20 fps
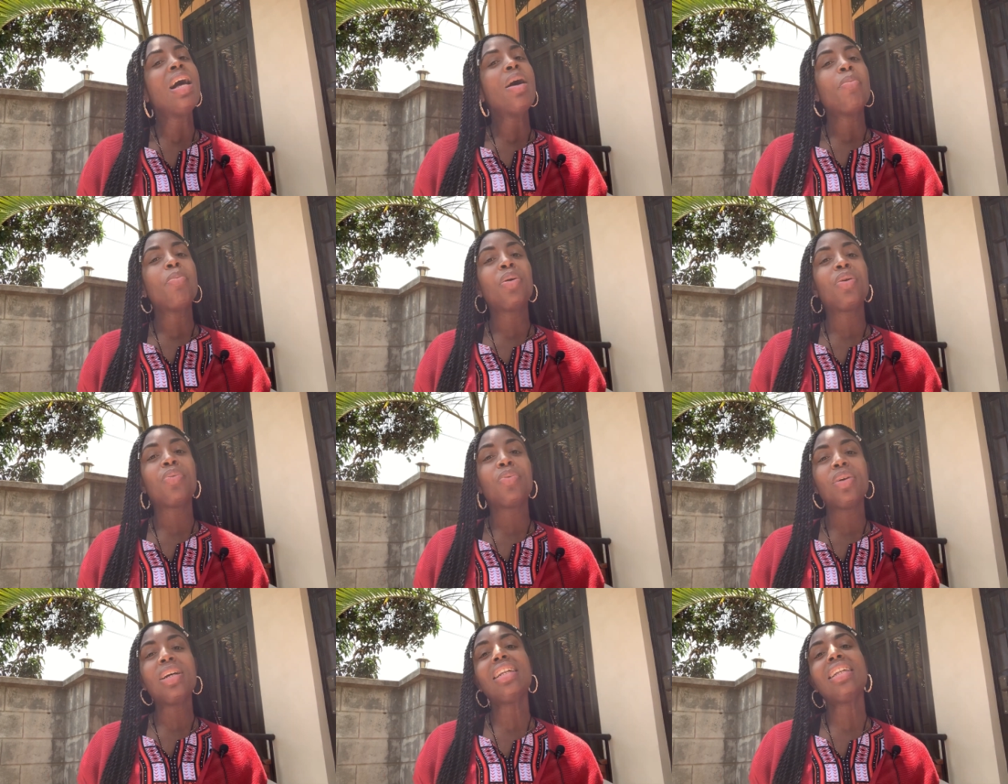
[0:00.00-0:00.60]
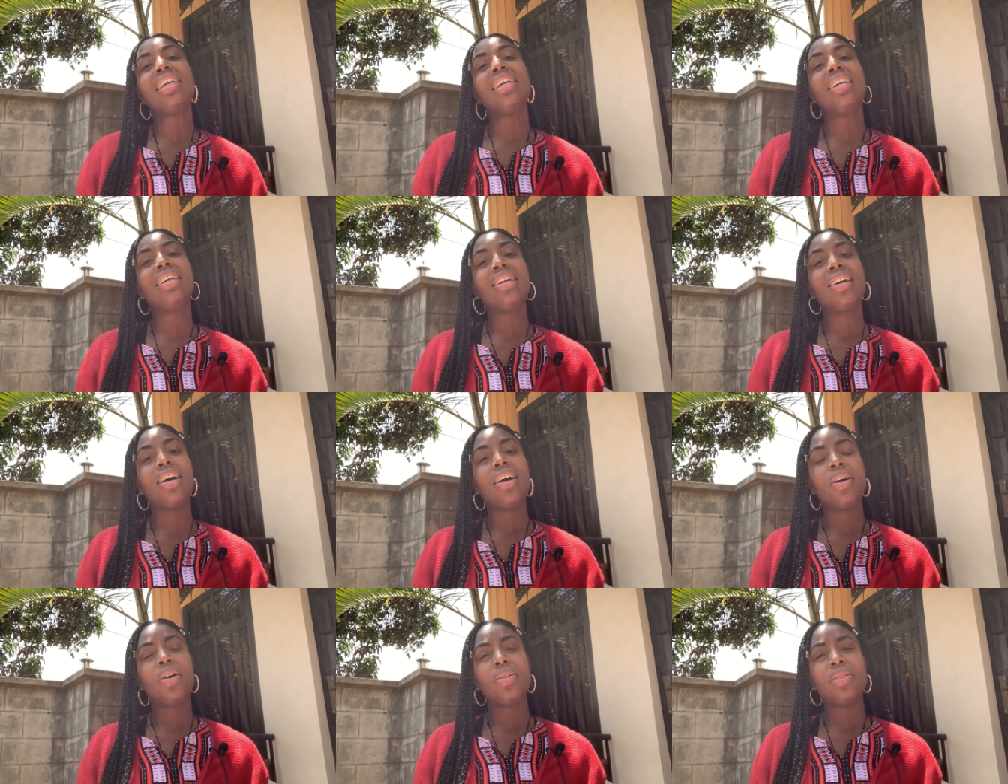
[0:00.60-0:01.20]
But really,
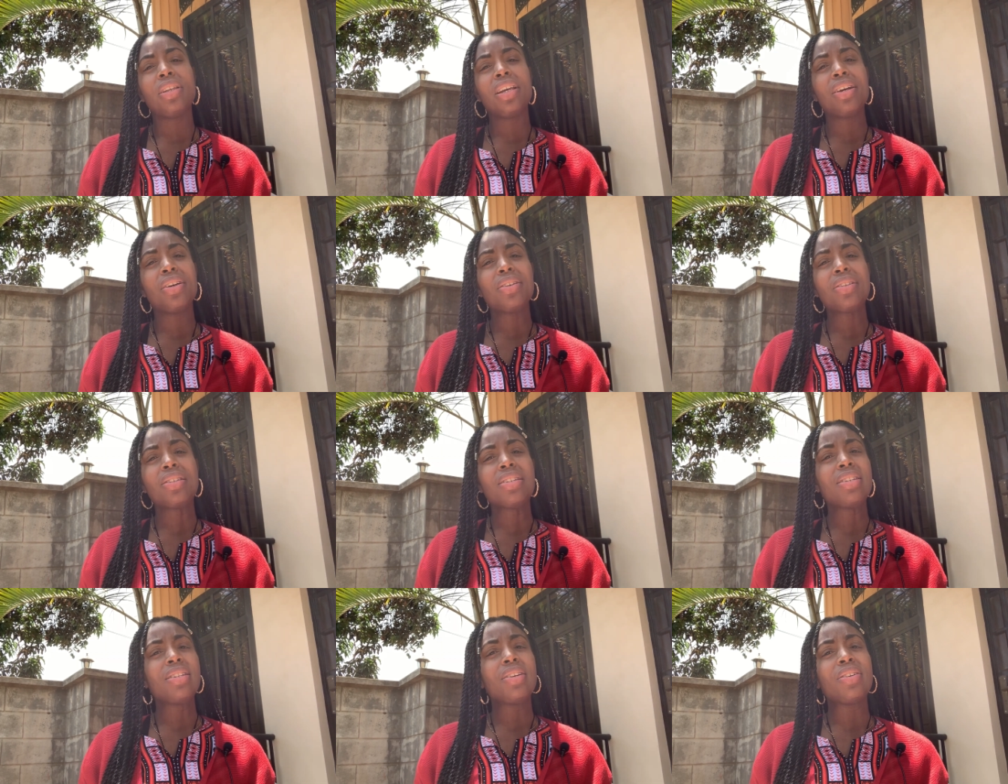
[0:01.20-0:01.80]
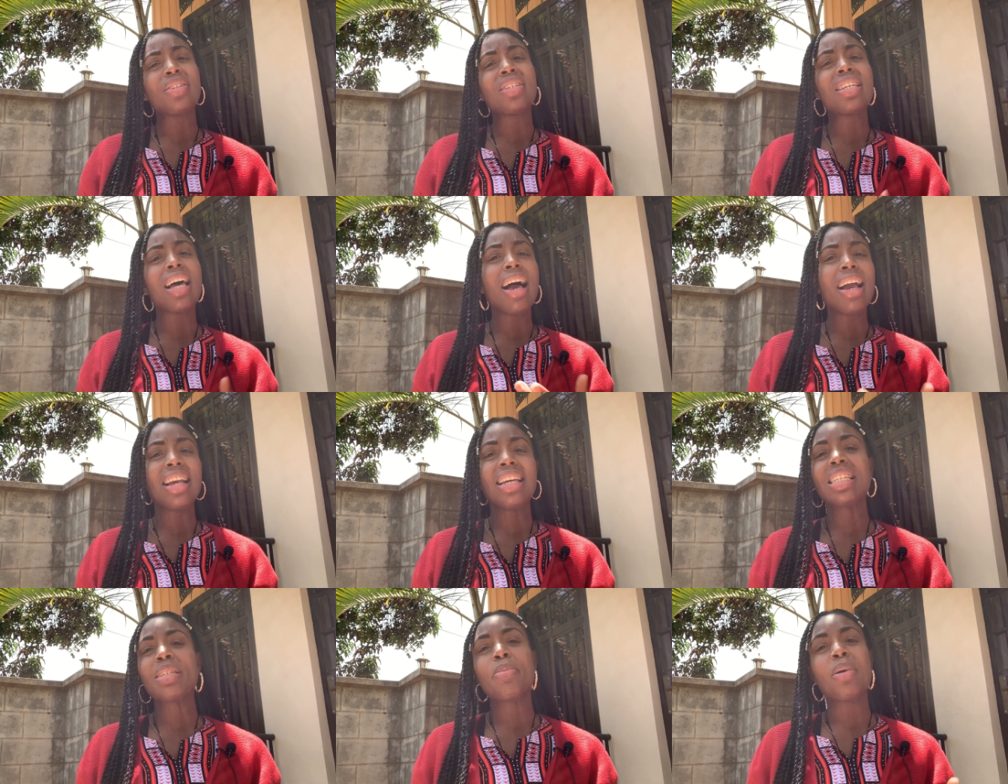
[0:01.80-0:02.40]
uh, there's, there's
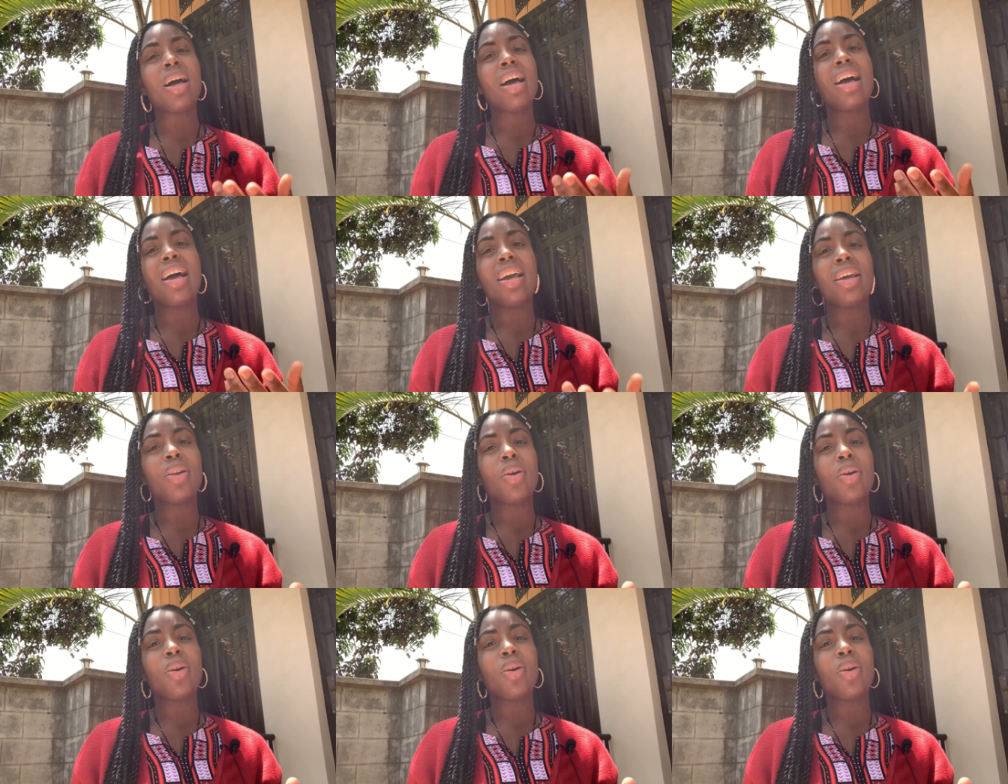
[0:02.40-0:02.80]
science behind